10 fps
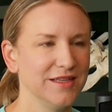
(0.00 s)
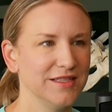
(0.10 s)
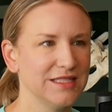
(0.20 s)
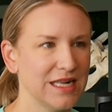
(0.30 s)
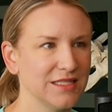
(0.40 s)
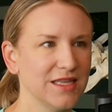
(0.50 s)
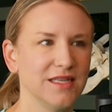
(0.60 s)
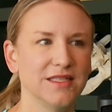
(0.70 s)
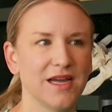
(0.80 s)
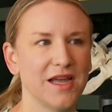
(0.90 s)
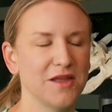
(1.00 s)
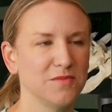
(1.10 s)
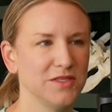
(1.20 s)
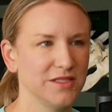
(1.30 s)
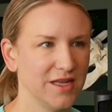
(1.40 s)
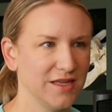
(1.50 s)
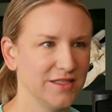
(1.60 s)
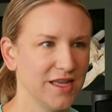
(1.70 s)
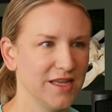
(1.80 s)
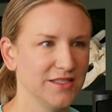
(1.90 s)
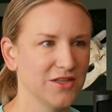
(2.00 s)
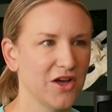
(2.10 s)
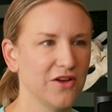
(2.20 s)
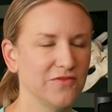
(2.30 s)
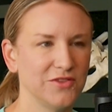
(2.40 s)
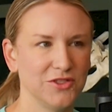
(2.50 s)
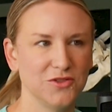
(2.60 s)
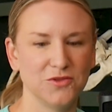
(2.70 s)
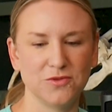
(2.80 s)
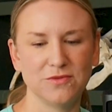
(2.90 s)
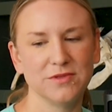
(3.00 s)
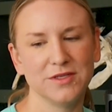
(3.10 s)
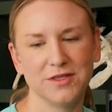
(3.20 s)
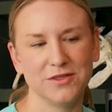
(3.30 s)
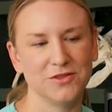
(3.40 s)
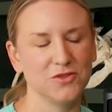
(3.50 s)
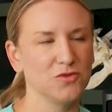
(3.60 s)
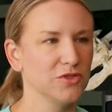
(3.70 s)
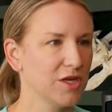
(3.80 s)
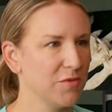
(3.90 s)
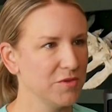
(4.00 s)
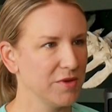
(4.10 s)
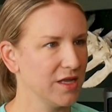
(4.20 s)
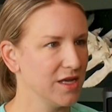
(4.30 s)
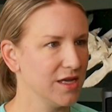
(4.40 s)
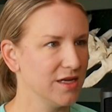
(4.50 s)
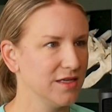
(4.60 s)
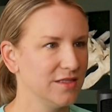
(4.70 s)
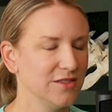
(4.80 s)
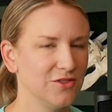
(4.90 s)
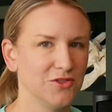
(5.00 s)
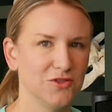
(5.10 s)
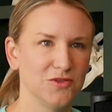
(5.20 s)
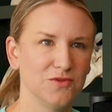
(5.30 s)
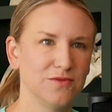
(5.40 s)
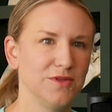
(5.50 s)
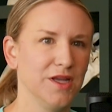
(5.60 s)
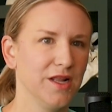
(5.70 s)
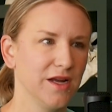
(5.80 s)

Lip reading: set aside time to take days off to school shop with my kids, to get